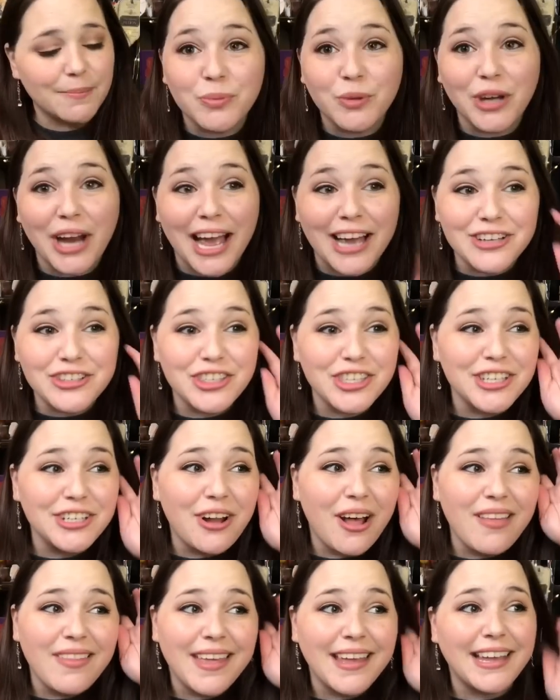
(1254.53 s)
We're actually
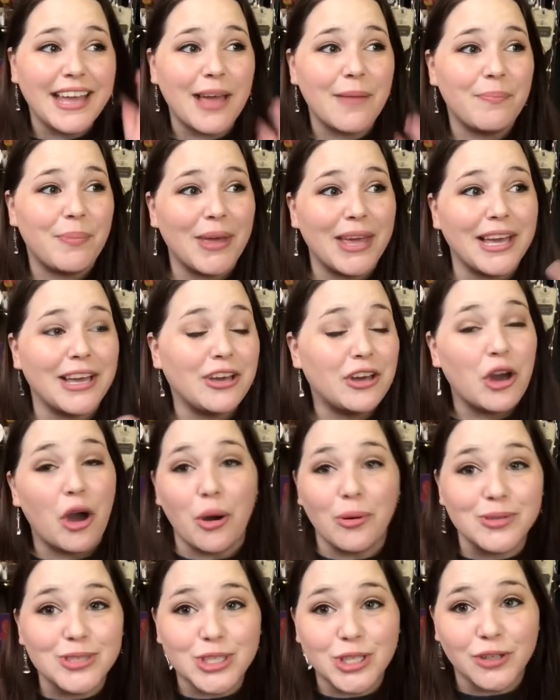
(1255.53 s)
not like a big
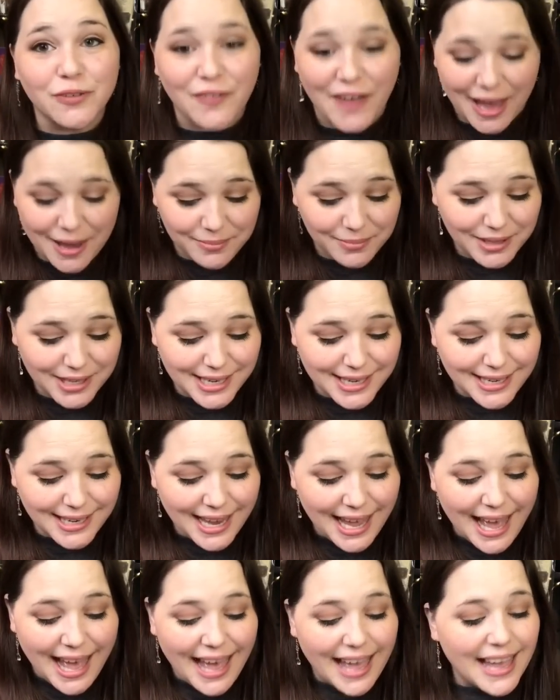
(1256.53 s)
coaster family,
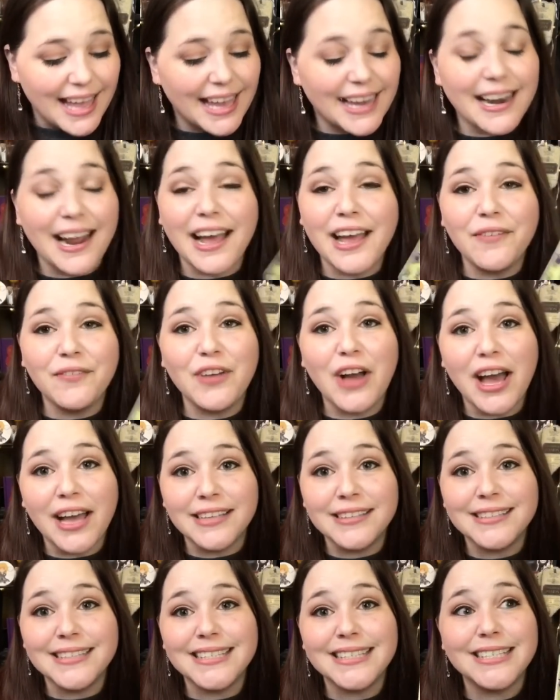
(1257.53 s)
and I have
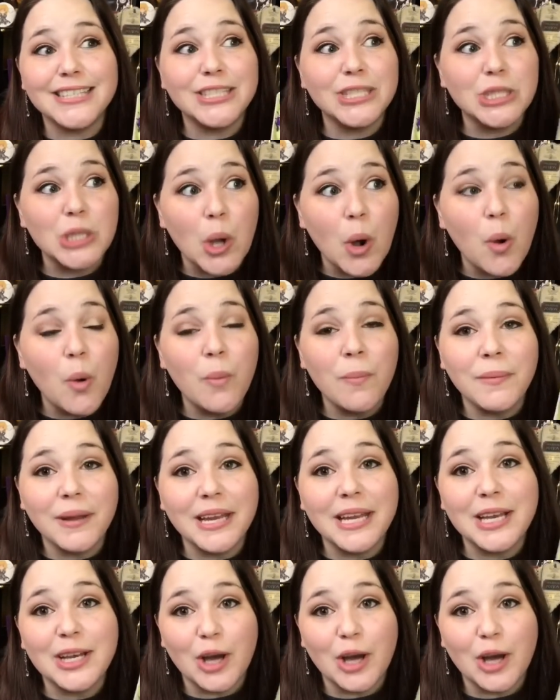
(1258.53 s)
gotten so many